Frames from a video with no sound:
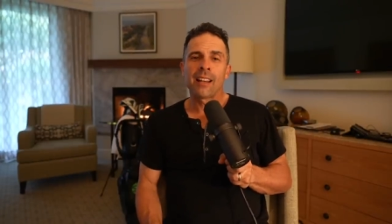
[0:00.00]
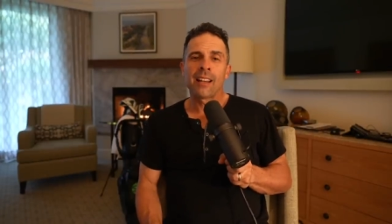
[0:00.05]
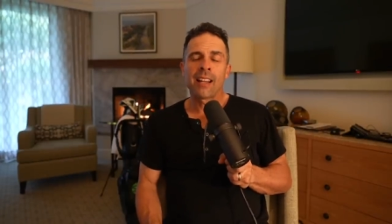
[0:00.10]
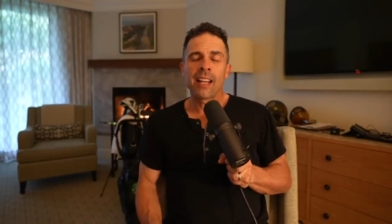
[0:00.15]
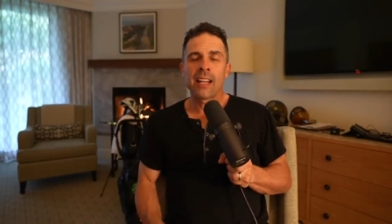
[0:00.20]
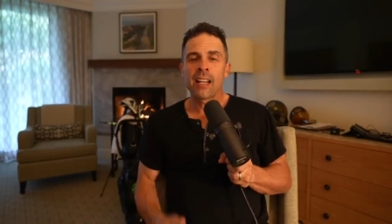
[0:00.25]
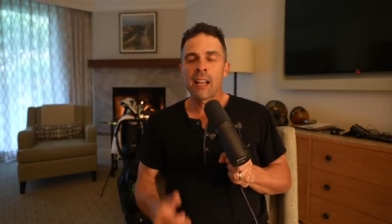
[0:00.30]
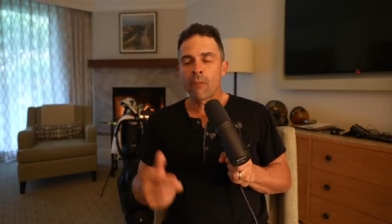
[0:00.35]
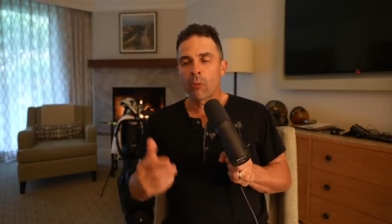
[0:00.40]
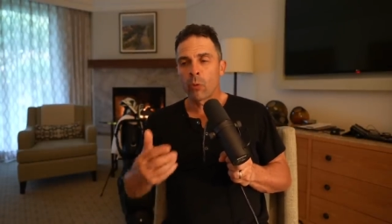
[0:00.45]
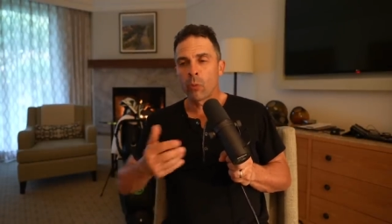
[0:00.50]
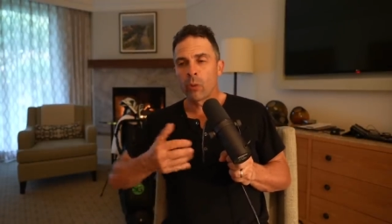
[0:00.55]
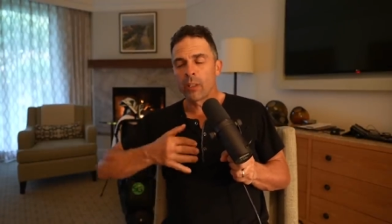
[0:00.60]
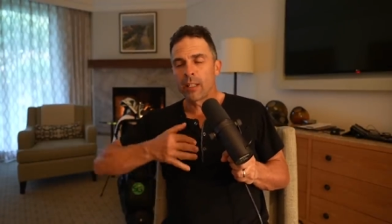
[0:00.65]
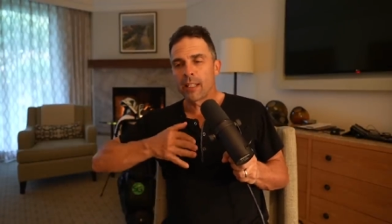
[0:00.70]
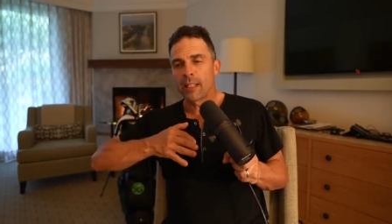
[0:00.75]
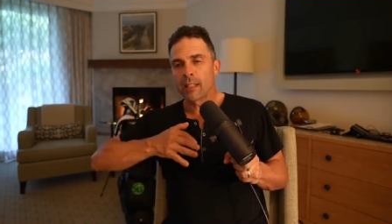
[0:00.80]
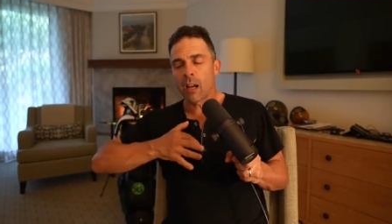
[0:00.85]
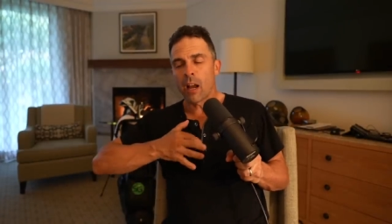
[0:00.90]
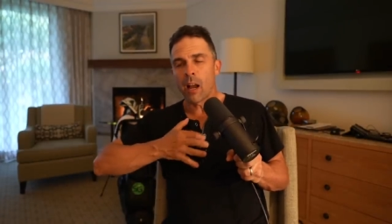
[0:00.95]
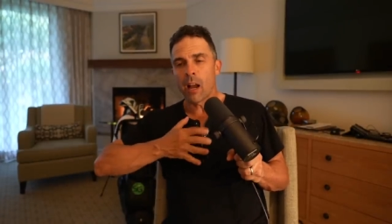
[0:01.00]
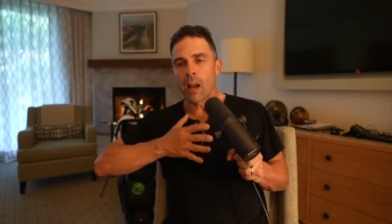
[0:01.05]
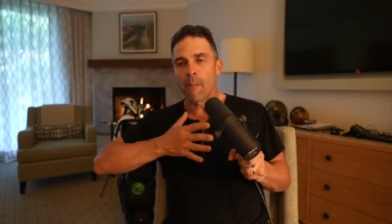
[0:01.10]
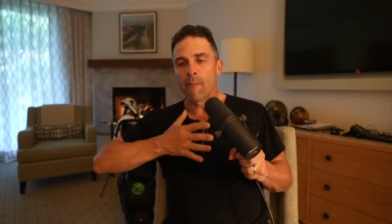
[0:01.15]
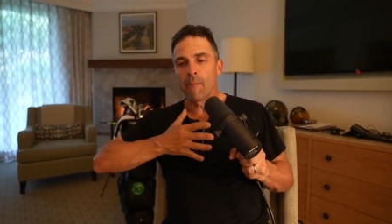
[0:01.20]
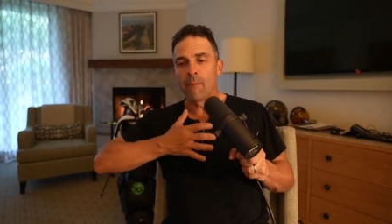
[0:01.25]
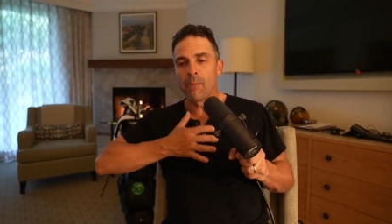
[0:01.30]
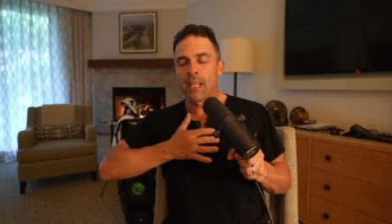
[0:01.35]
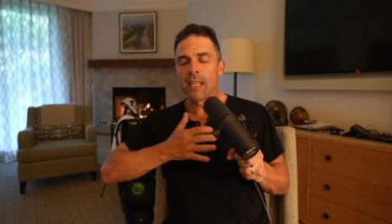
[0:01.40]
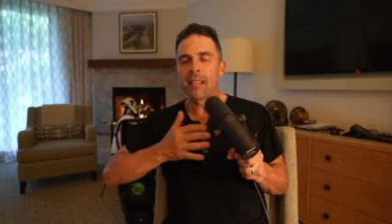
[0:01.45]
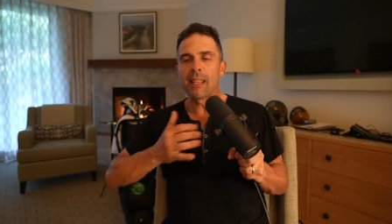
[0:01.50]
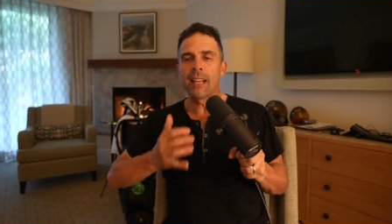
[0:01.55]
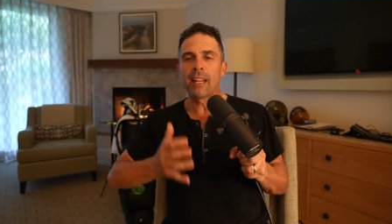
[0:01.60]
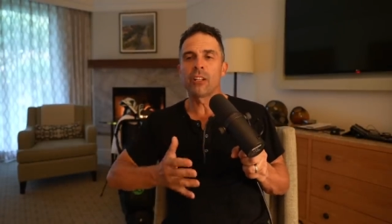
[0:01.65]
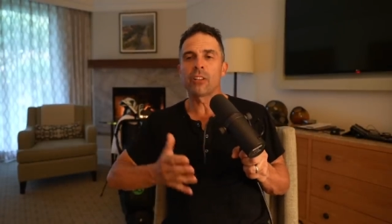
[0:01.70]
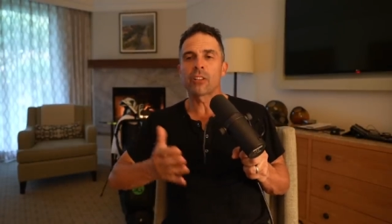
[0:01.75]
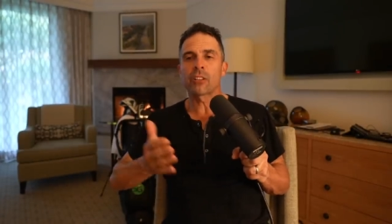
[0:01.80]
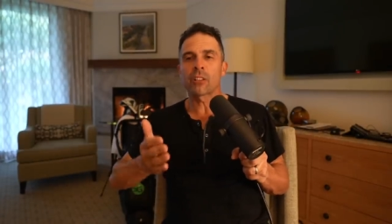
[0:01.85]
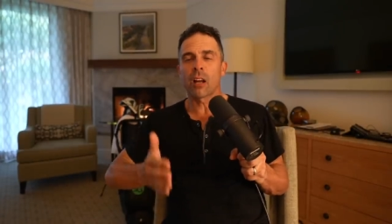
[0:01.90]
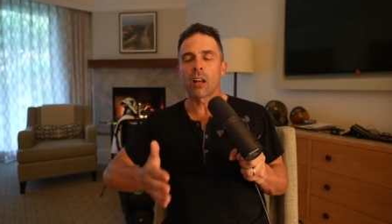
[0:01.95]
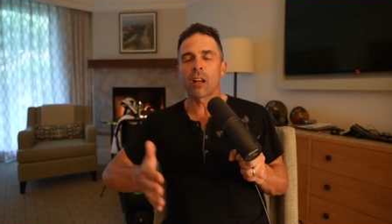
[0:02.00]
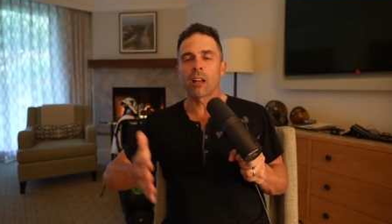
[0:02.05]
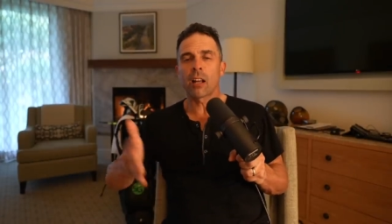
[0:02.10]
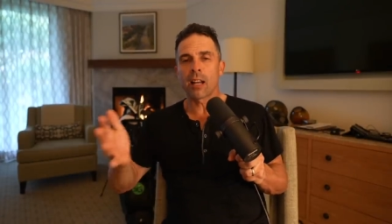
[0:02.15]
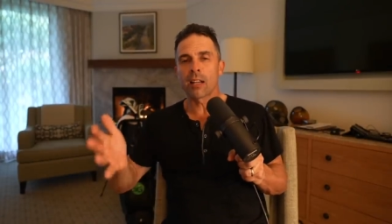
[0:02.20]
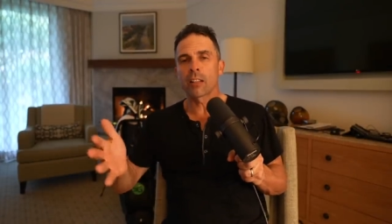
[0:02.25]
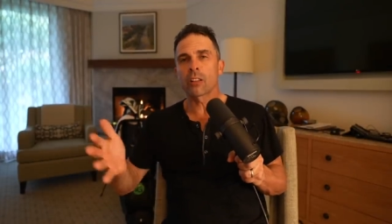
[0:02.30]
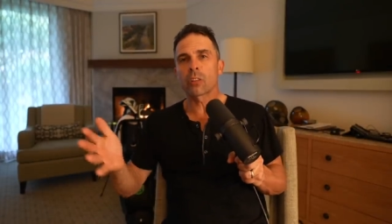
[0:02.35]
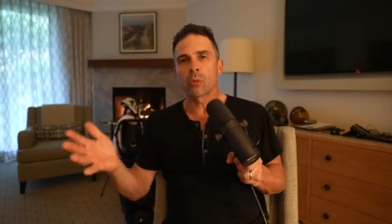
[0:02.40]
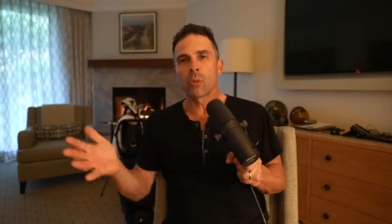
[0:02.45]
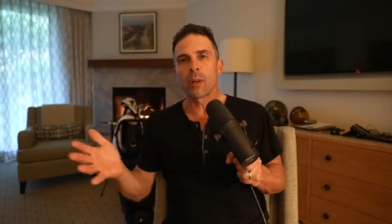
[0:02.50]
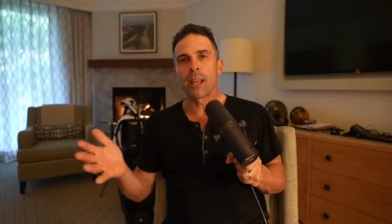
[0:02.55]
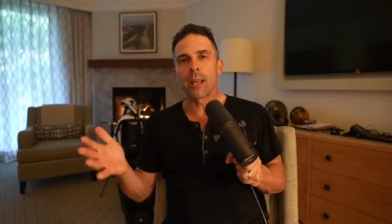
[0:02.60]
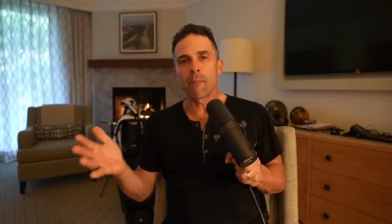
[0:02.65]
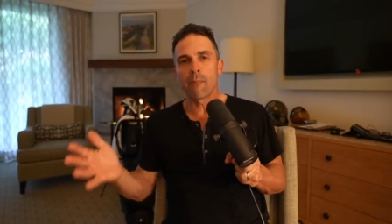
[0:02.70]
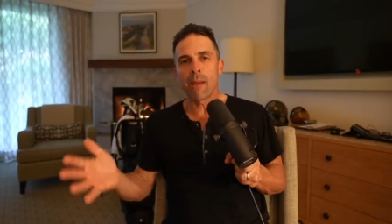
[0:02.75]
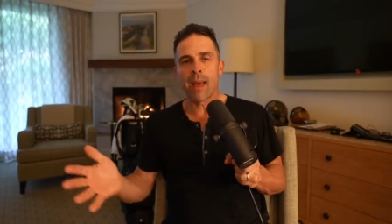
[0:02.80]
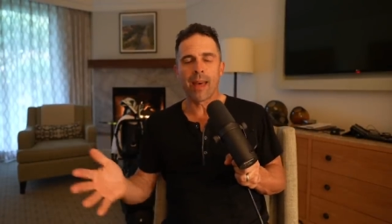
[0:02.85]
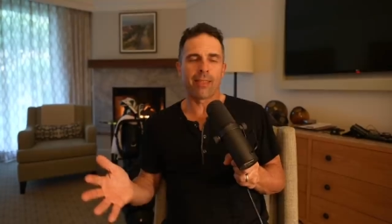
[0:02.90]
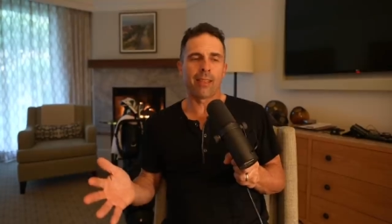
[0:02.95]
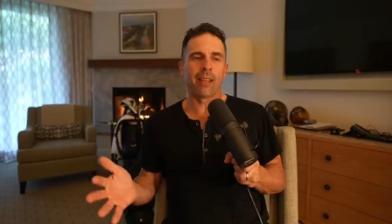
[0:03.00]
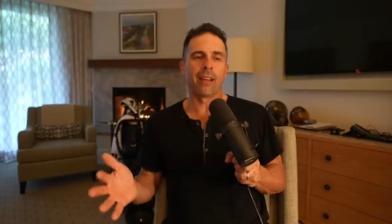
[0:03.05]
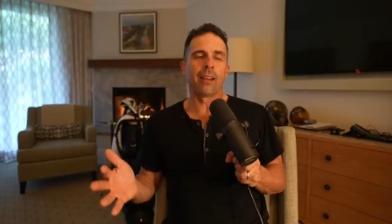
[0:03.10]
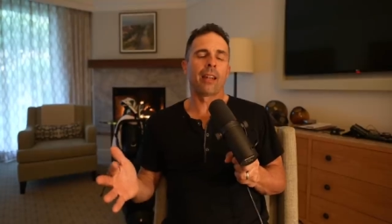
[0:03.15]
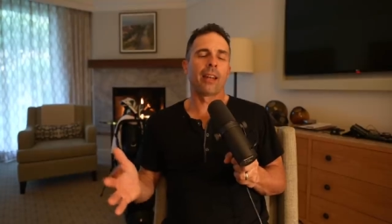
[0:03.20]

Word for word: they never really taught me. They just taught kind of swing method.